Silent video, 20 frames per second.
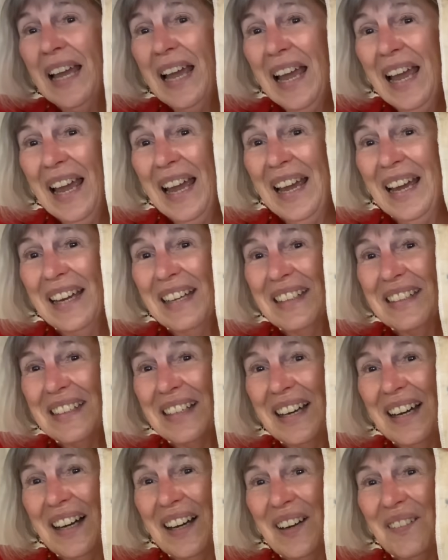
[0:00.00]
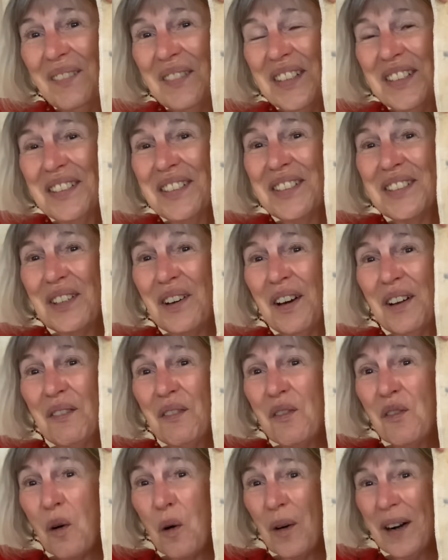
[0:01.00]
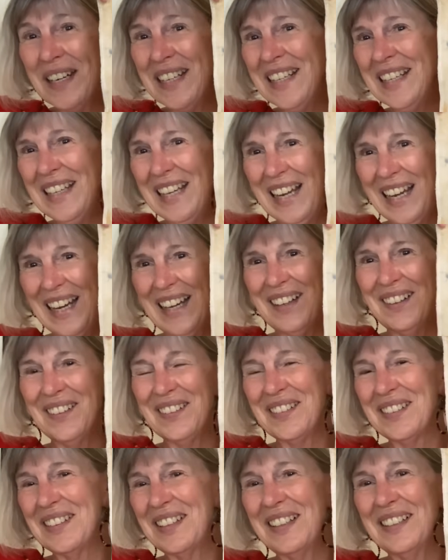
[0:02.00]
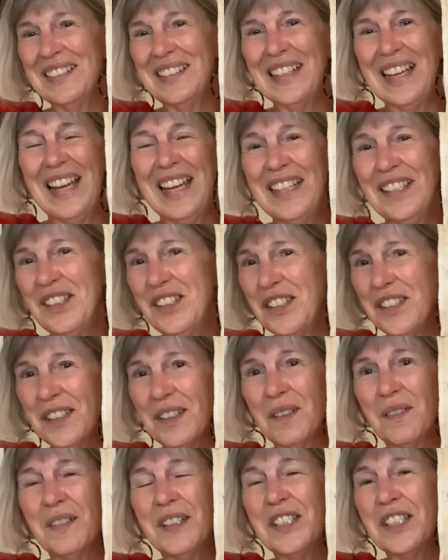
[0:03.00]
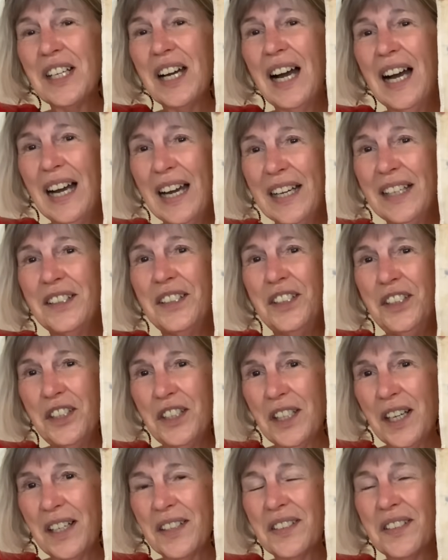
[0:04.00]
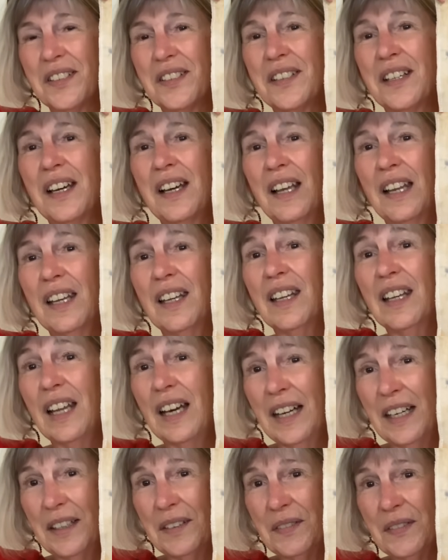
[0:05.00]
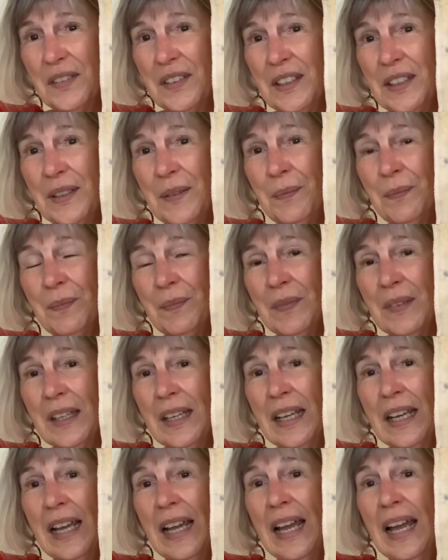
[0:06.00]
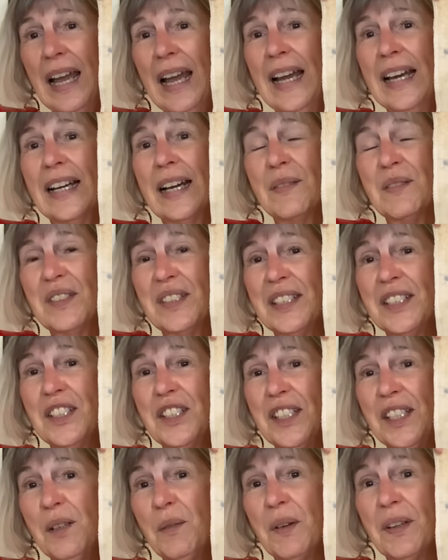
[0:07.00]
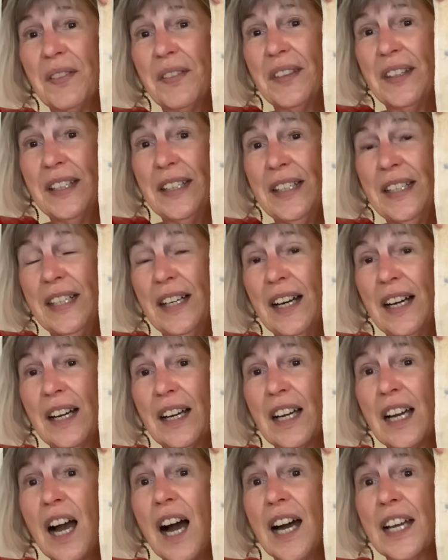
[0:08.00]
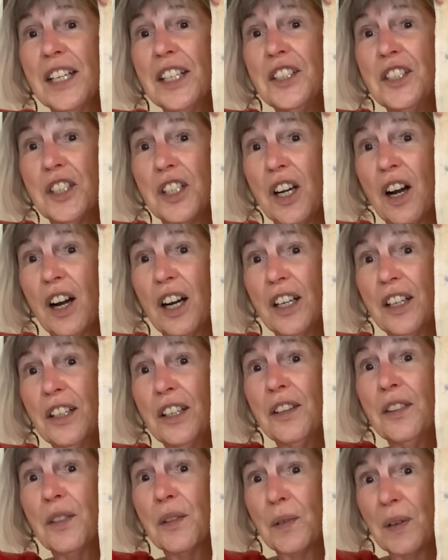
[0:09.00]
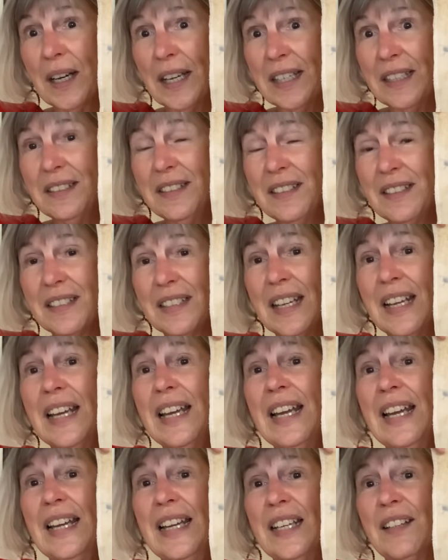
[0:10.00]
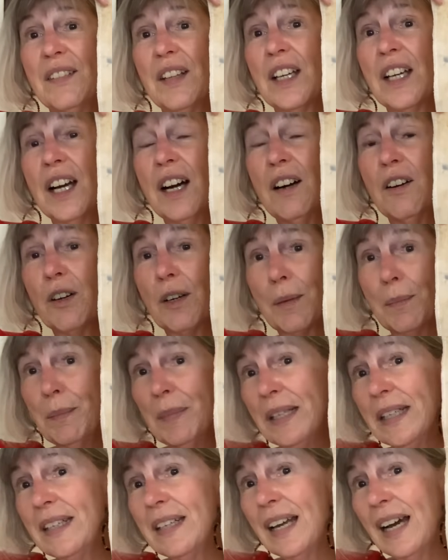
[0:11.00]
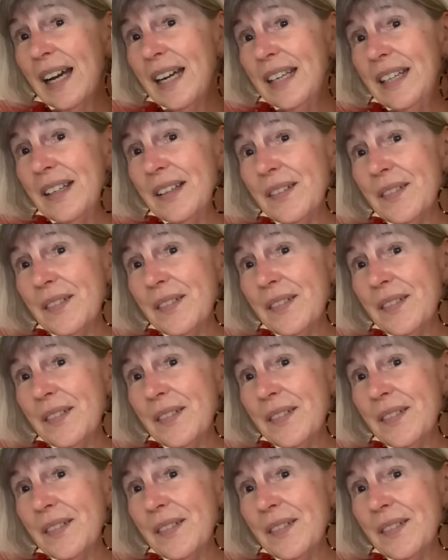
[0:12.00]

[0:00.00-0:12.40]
and this is on 40 count ancient, which I just love. And I'm stitching with the Cottage Garden threads in the color Midnight.